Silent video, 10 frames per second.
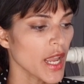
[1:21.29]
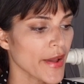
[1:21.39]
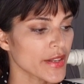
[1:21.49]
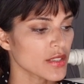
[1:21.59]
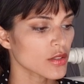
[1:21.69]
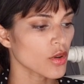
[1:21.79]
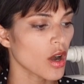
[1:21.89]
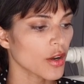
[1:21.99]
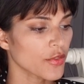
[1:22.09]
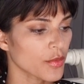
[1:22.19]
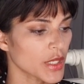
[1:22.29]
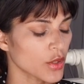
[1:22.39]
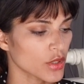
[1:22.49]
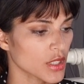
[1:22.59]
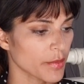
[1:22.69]
And it's still hard for me
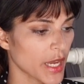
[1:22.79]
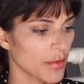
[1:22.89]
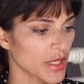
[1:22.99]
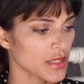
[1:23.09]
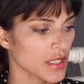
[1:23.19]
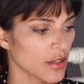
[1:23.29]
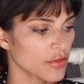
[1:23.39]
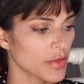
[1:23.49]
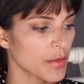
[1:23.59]
not to compare myself.